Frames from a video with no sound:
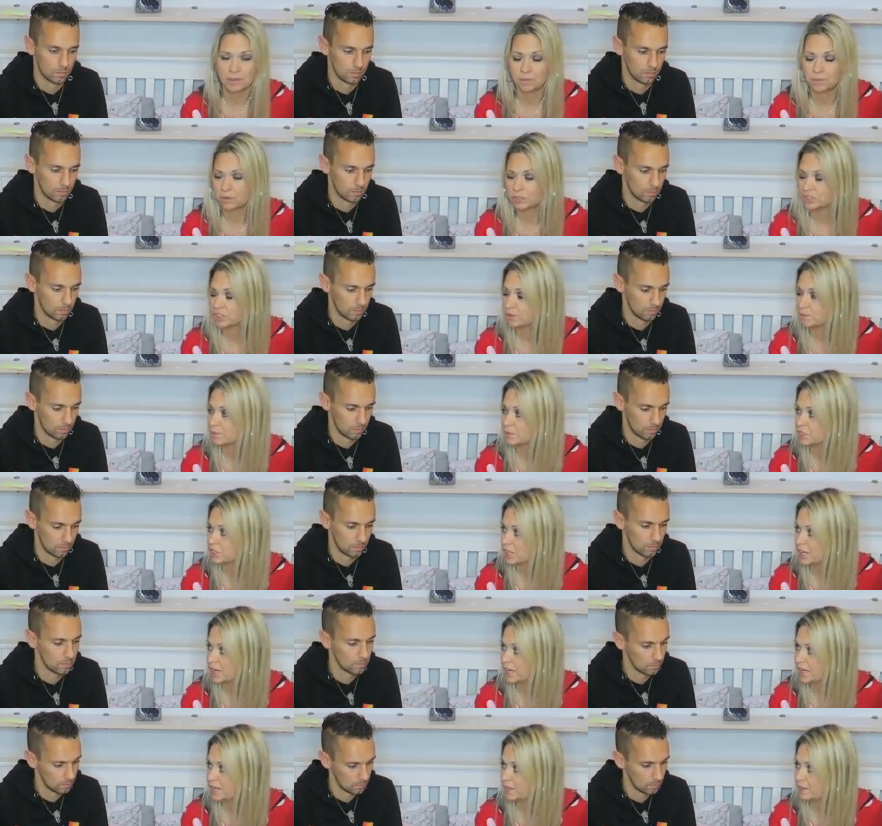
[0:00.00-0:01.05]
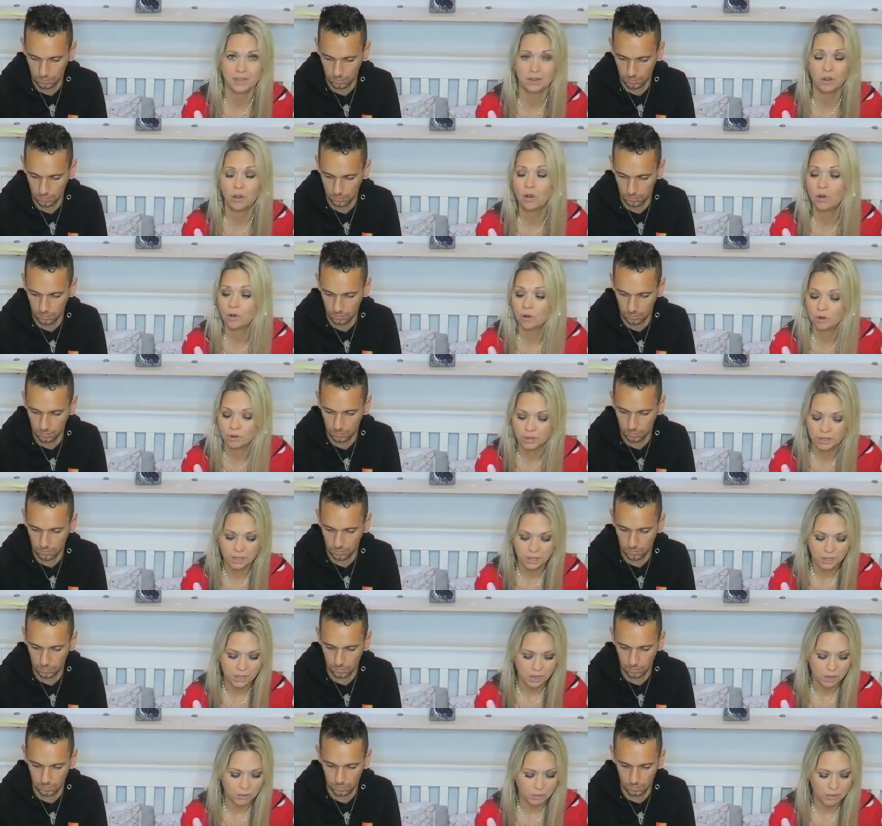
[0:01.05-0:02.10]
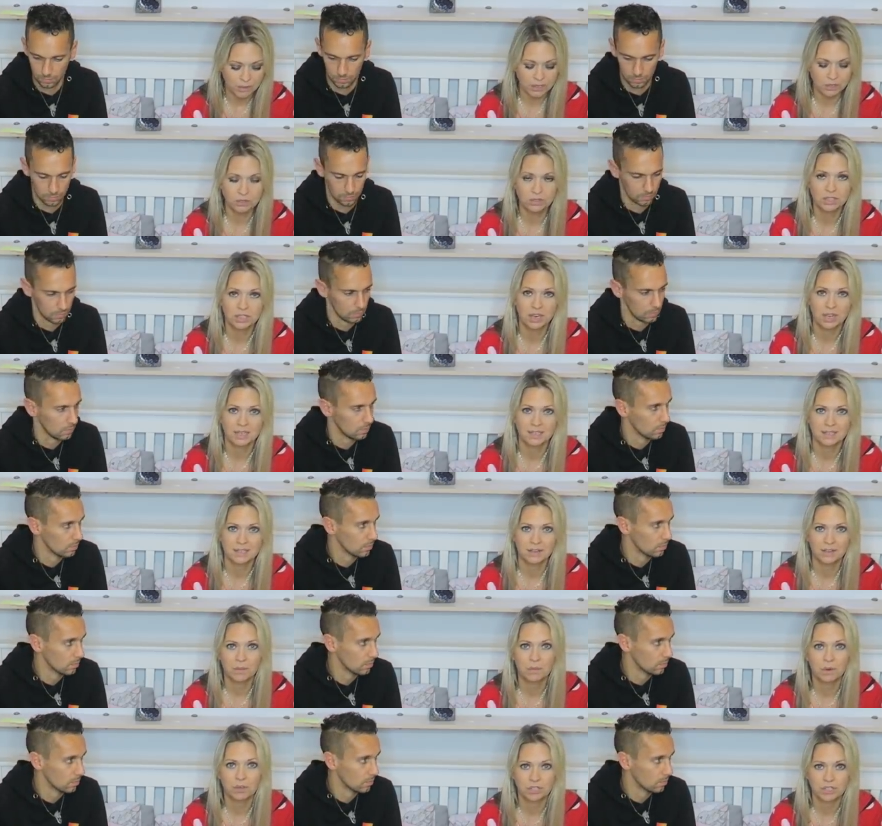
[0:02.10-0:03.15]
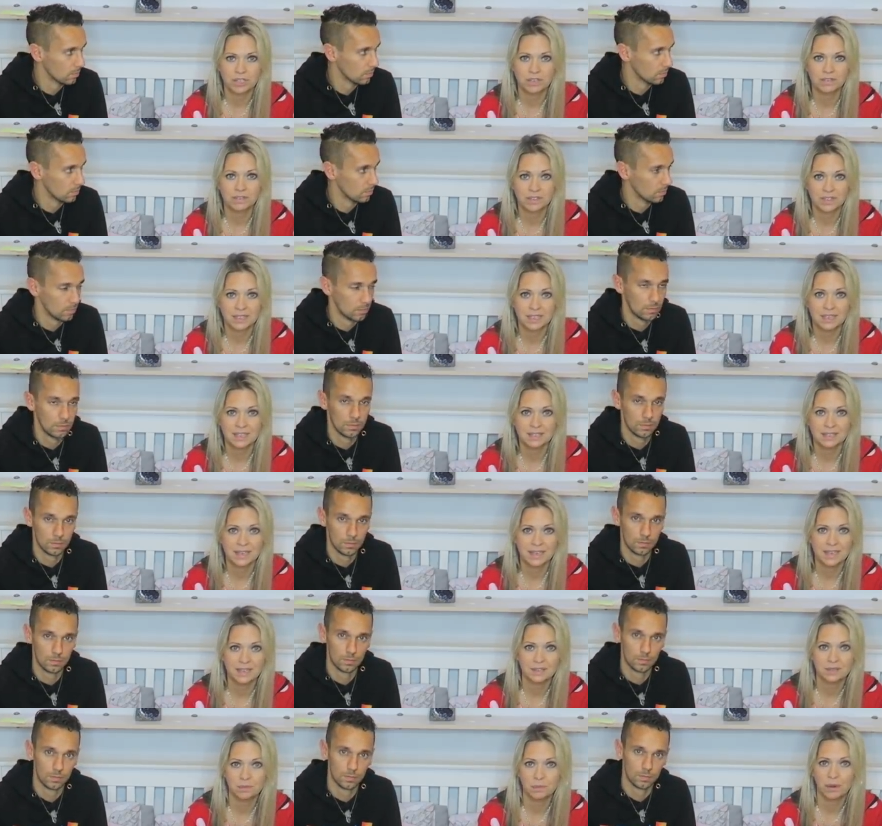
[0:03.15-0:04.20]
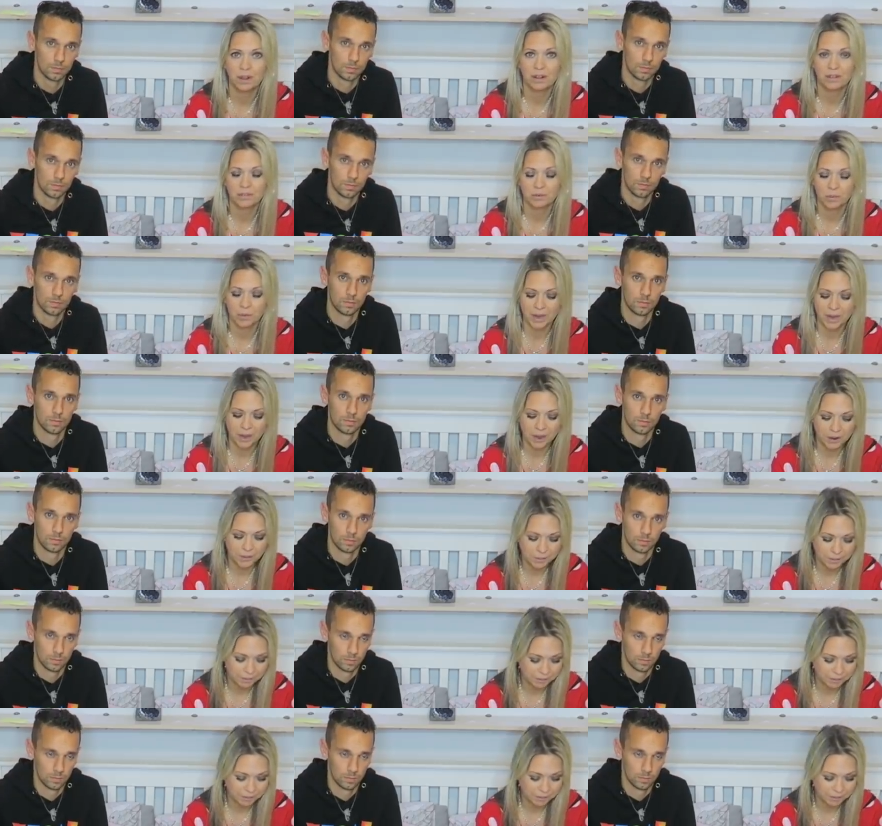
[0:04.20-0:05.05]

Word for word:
Speaker 1: with a washing machine, or we utilise the washing facilities wherever we are.